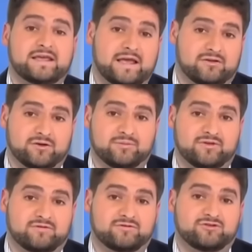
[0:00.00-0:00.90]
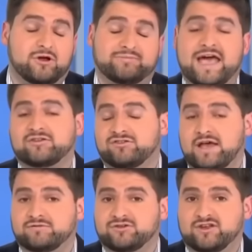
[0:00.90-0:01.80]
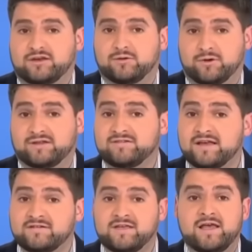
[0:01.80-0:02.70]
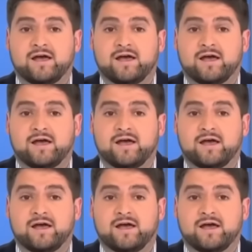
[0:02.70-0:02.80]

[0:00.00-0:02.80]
in terms of Trump's actions after January 6th,